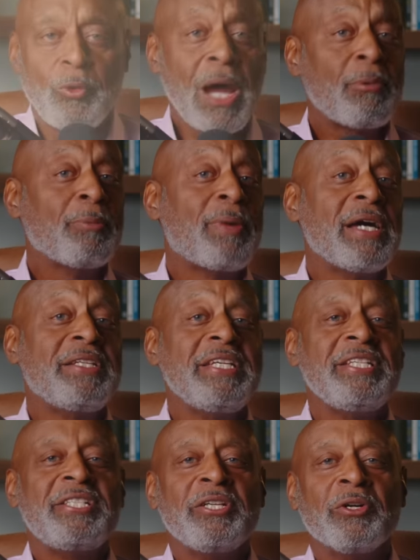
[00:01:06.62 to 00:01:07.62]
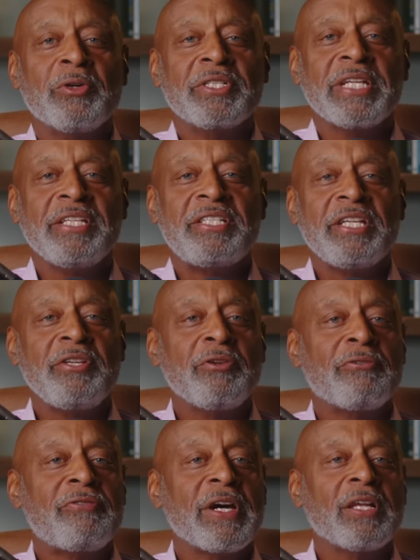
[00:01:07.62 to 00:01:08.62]
Robert Pondiscio is a
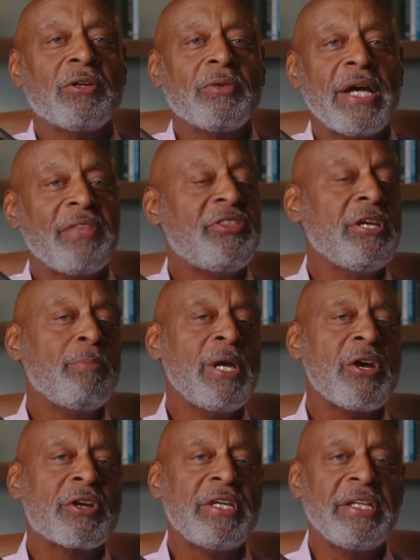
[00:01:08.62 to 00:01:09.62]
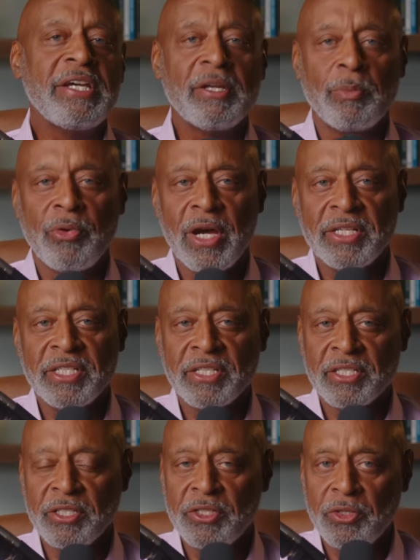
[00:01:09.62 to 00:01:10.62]
senior fellow at the American Enterprise
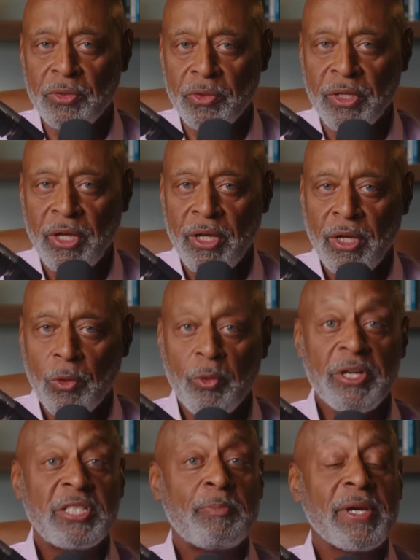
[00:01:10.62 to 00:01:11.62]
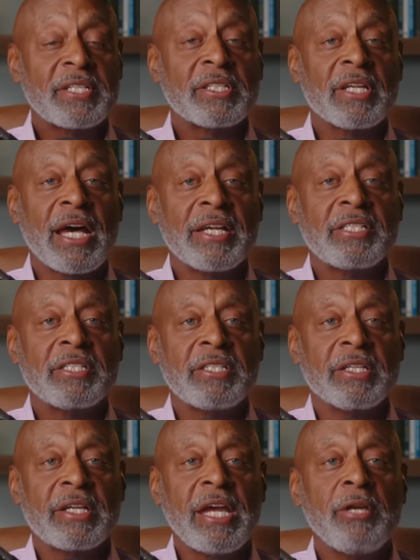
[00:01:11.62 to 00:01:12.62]
Institute, where he specializes
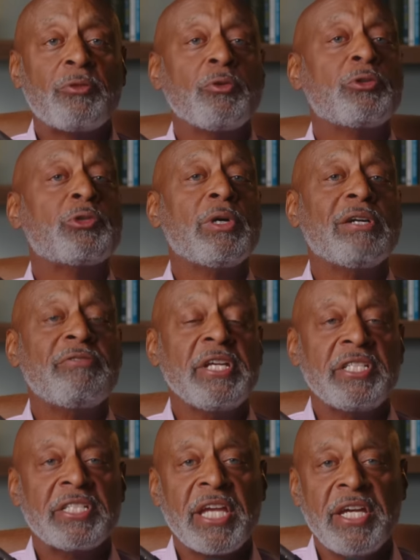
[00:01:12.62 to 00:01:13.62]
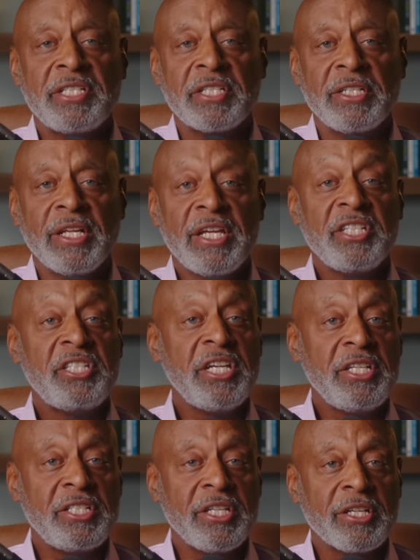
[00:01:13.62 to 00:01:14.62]
in K 12 education,
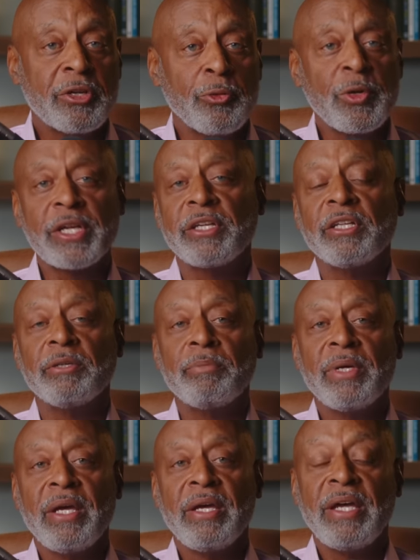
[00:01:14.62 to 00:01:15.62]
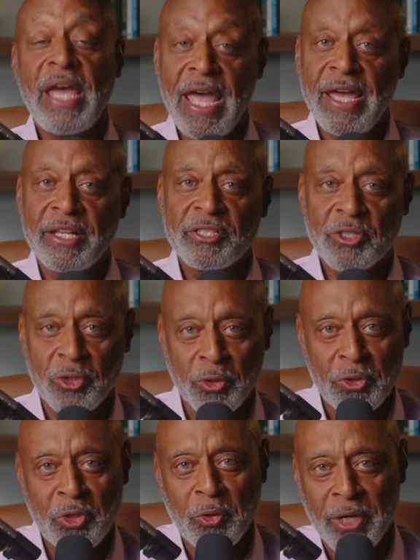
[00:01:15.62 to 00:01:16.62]
teaching, curriculum, and school
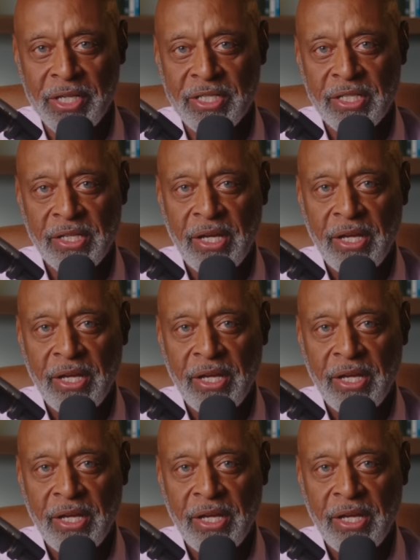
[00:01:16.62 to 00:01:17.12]
choice.